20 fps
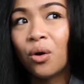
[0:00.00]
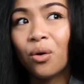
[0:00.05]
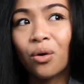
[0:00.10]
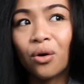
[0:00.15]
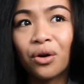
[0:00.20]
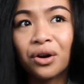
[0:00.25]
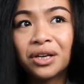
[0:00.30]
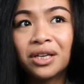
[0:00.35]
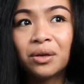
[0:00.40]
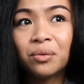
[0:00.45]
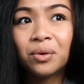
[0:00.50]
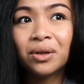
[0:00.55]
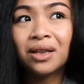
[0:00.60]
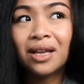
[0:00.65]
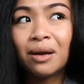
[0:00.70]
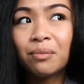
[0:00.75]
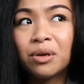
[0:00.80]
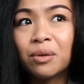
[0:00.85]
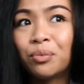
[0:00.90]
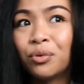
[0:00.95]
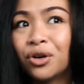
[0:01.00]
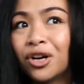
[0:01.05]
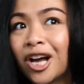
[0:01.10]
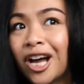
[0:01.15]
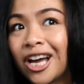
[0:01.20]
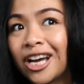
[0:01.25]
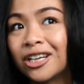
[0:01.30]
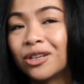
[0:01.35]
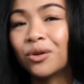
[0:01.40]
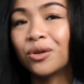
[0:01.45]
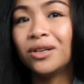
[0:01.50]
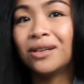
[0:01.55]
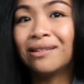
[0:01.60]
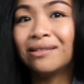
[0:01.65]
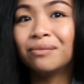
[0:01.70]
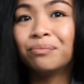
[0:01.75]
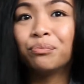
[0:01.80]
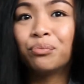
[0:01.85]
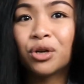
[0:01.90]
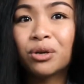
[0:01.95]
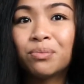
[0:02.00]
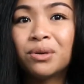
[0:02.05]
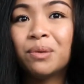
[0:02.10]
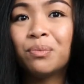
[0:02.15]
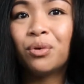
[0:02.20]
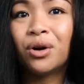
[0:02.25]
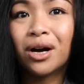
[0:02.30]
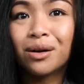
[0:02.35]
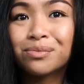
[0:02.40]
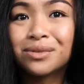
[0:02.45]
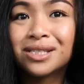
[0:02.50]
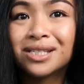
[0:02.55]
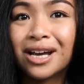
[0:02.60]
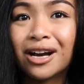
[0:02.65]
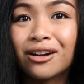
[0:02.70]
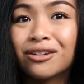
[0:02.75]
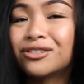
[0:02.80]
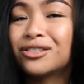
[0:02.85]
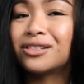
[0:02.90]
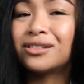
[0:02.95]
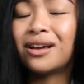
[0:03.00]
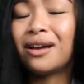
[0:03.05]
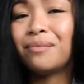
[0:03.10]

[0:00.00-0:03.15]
or he would let people cut, or he would bring people upstairs.